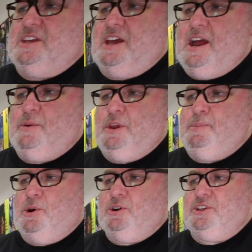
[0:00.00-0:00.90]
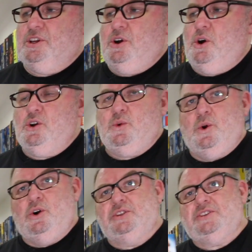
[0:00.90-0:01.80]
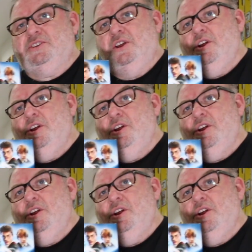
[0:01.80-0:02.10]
the Harry Potter Hogwarts